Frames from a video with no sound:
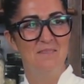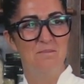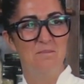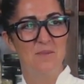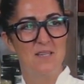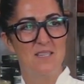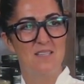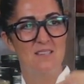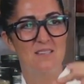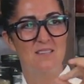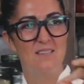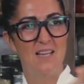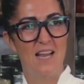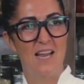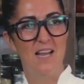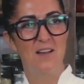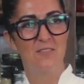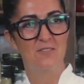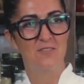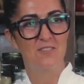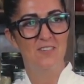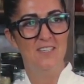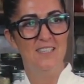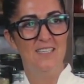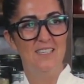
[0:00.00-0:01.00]
but
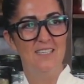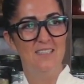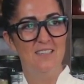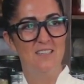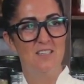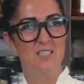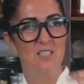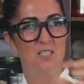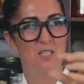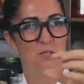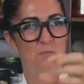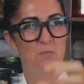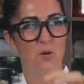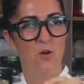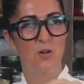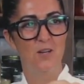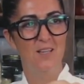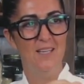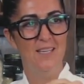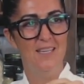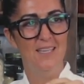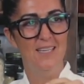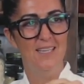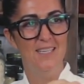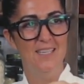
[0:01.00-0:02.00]
savoury,
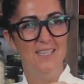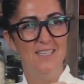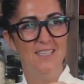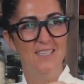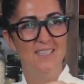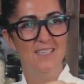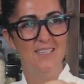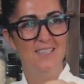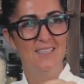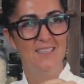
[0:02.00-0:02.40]
smoky